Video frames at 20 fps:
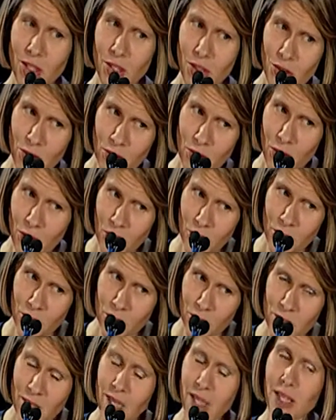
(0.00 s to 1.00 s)
to turn the
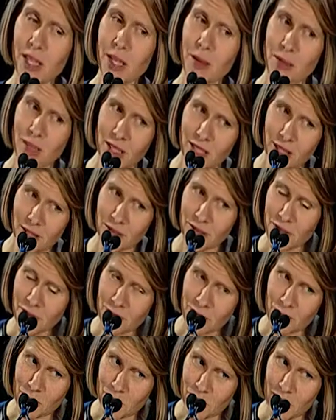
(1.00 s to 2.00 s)
30% Club into the
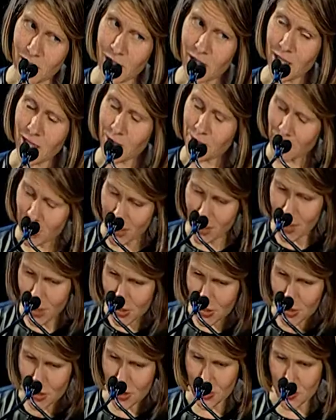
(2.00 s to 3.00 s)
50% Club, and
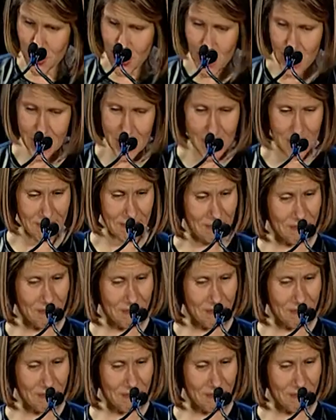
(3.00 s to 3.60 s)
that just rocks.